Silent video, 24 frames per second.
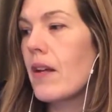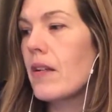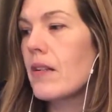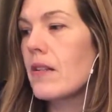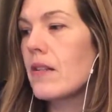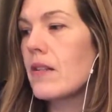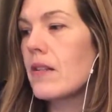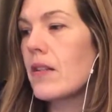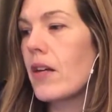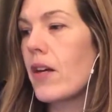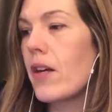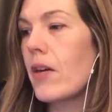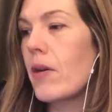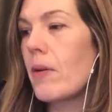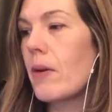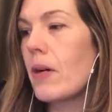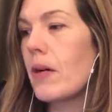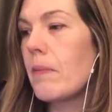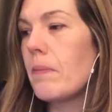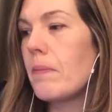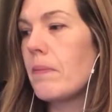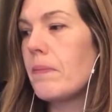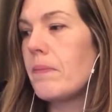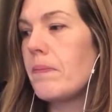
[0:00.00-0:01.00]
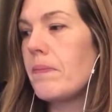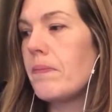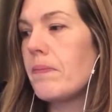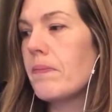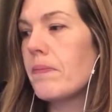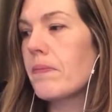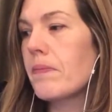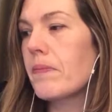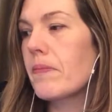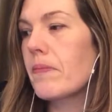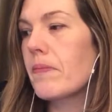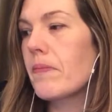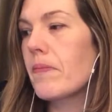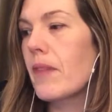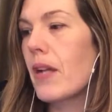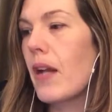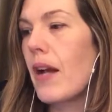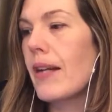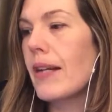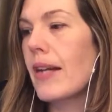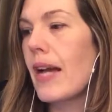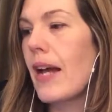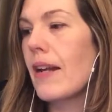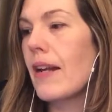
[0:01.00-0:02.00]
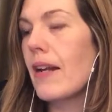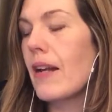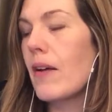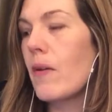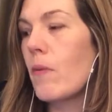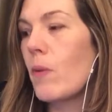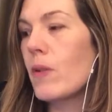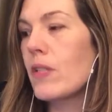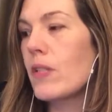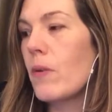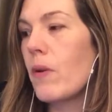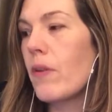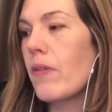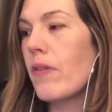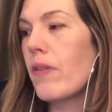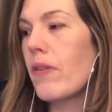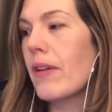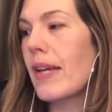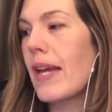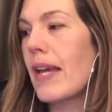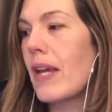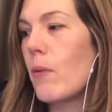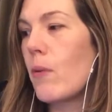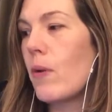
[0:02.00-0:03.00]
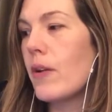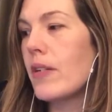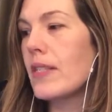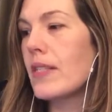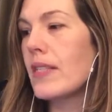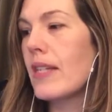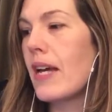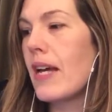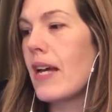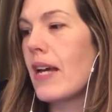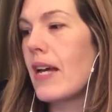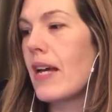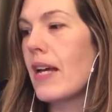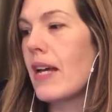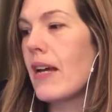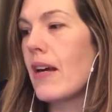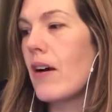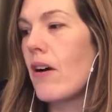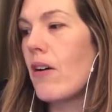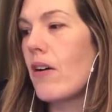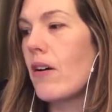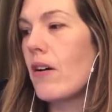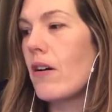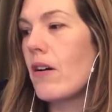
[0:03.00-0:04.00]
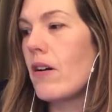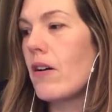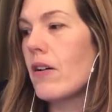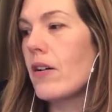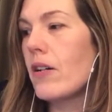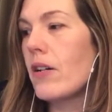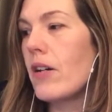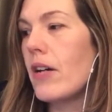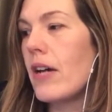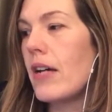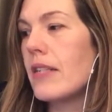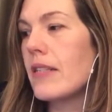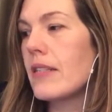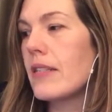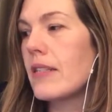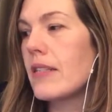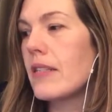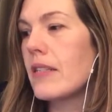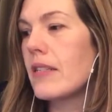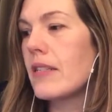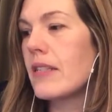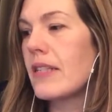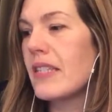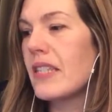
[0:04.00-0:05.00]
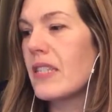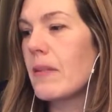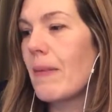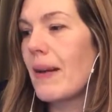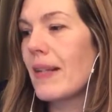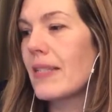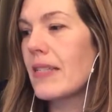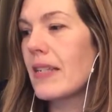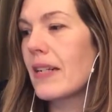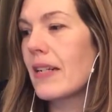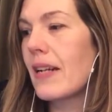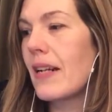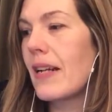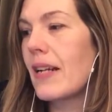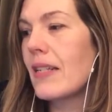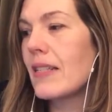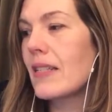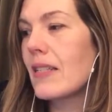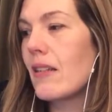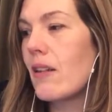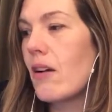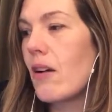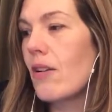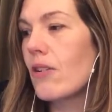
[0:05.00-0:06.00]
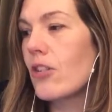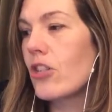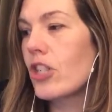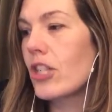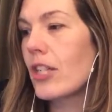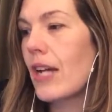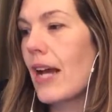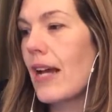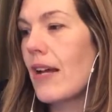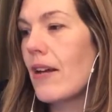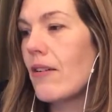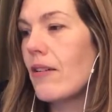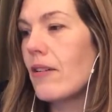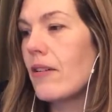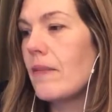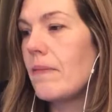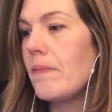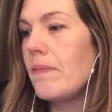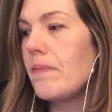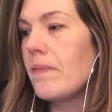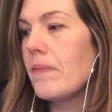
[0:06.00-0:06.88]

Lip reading: So again, the keywords there are, it's systematically, it's large scale,